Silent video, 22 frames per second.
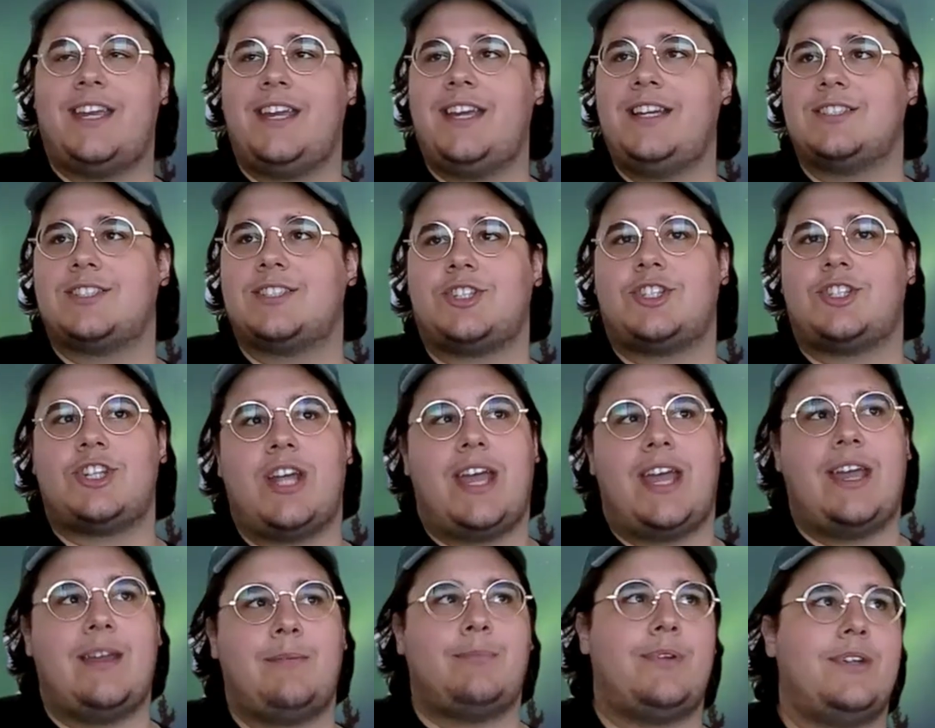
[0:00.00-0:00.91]
King's
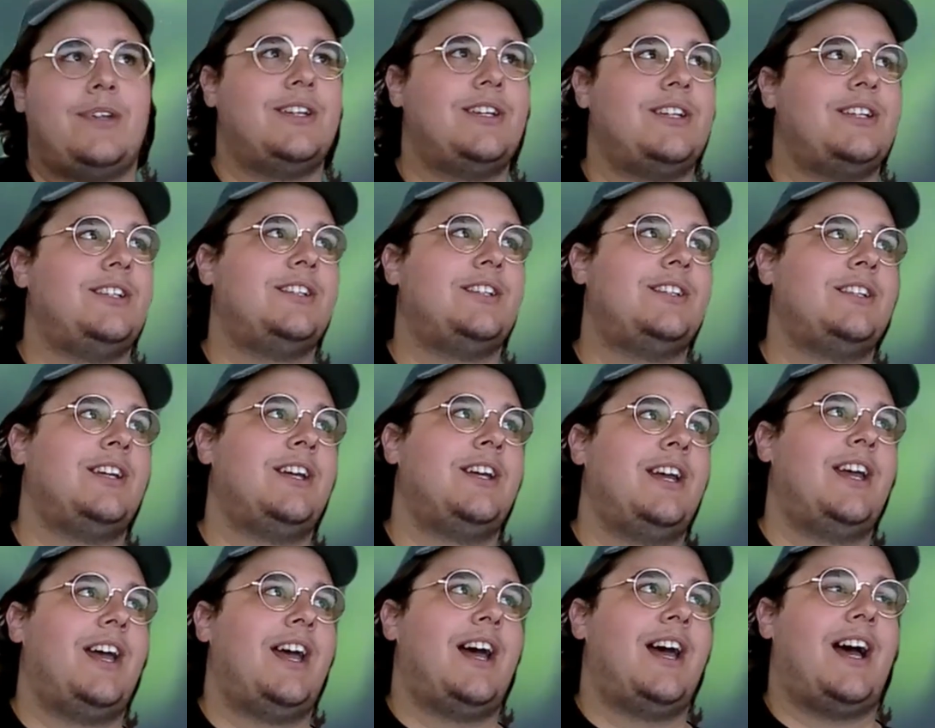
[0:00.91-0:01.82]
Champion.
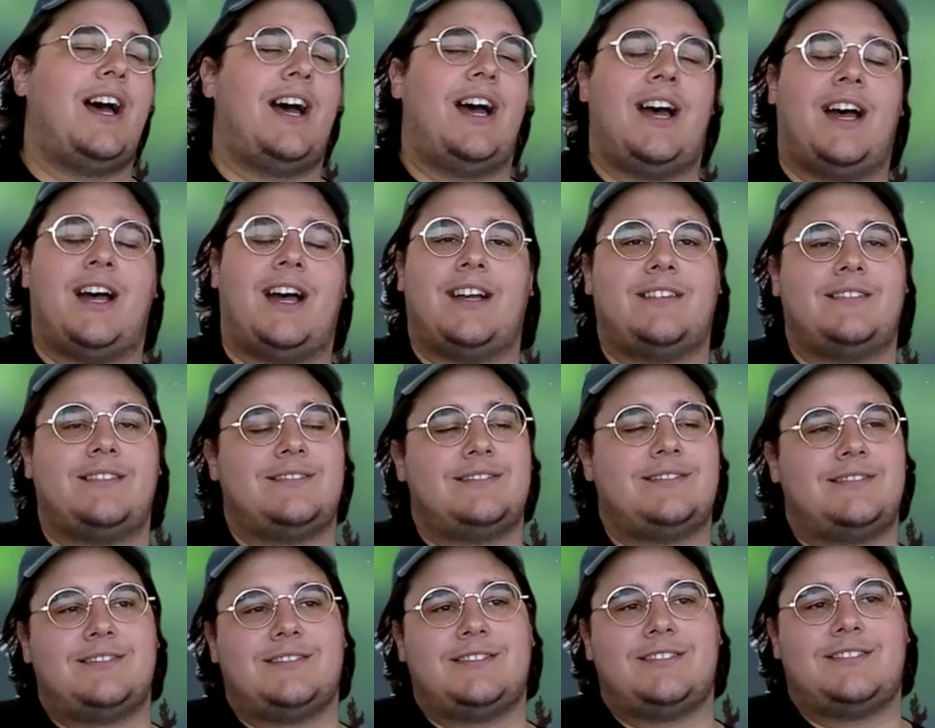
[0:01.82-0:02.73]

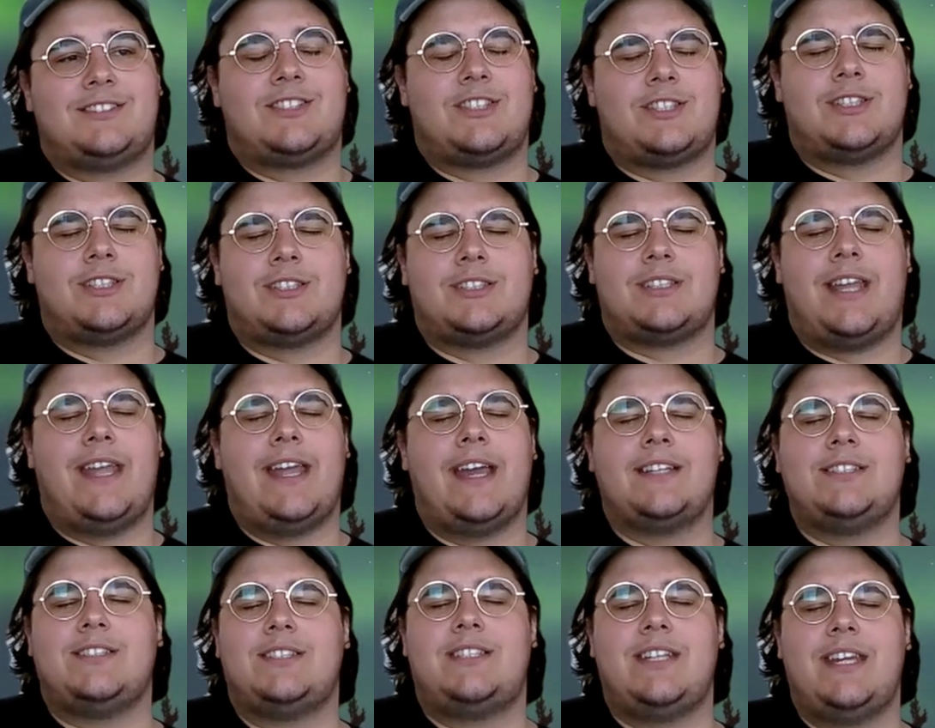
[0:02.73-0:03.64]
He
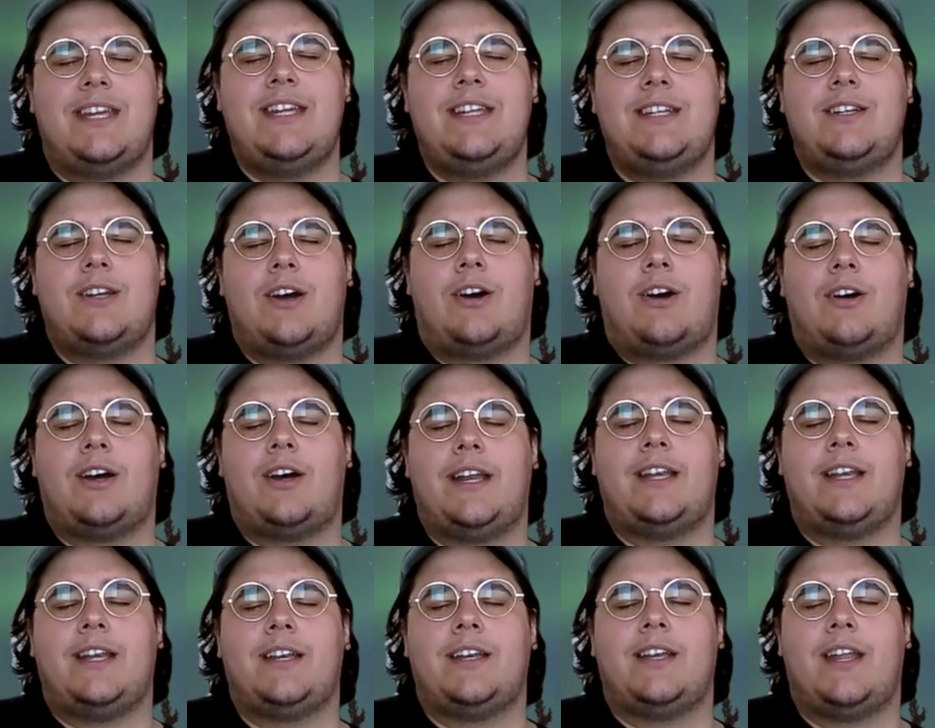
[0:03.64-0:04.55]
had
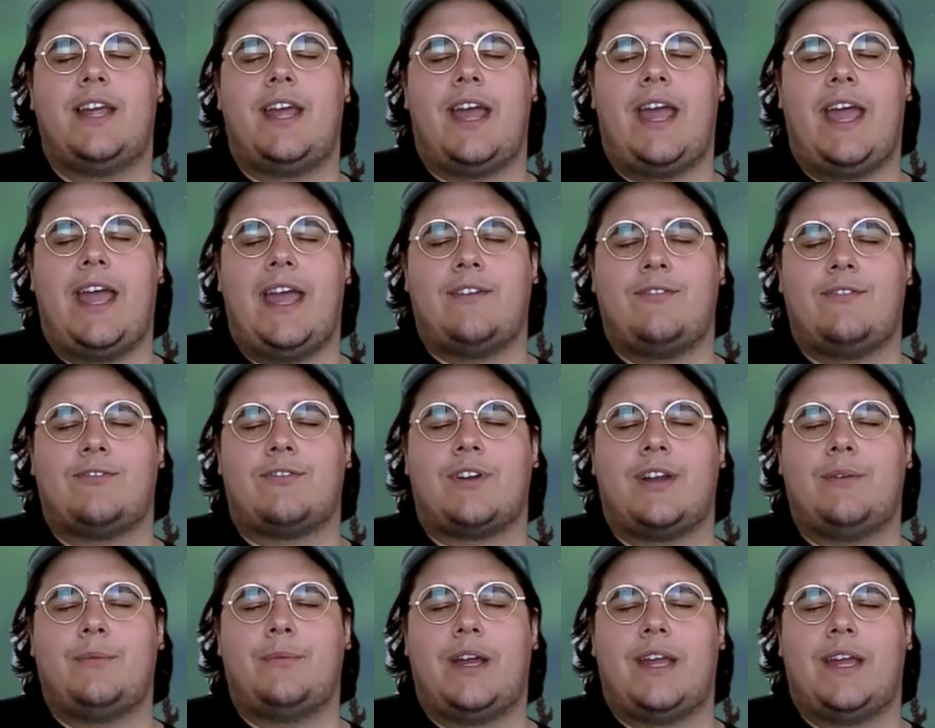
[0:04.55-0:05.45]
D9
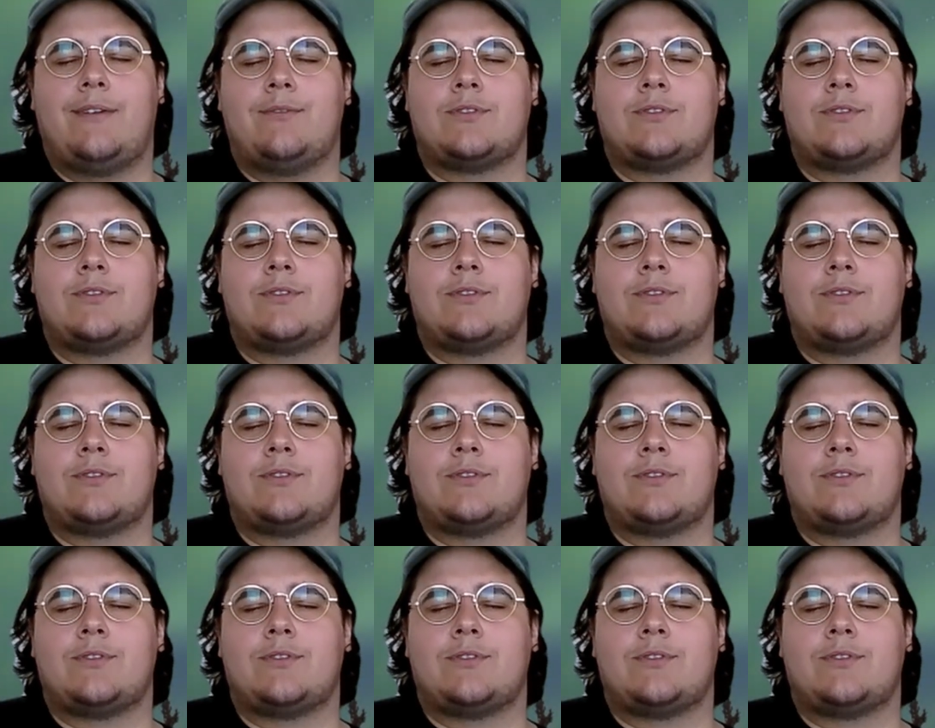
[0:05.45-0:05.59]
everywhere.